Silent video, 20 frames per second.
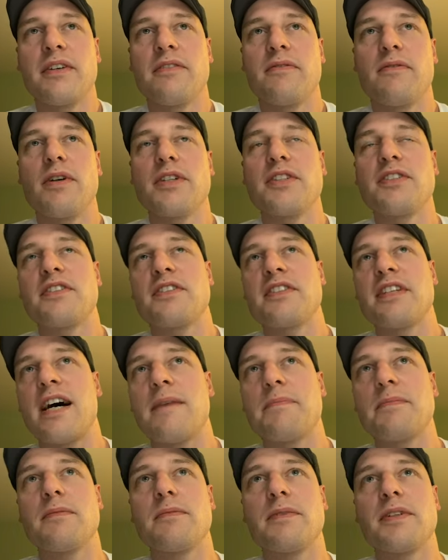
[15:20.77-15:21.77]
what's to
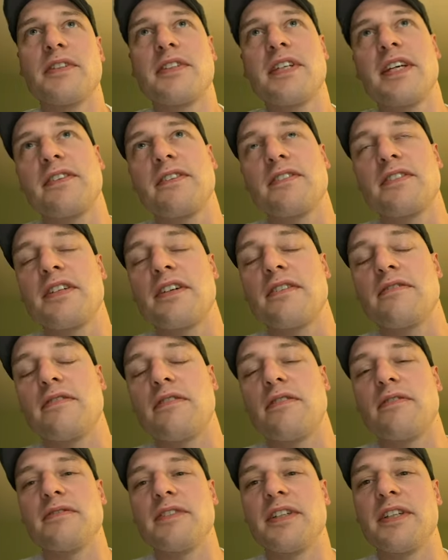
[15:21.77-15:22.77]
stop someone to take their cell phone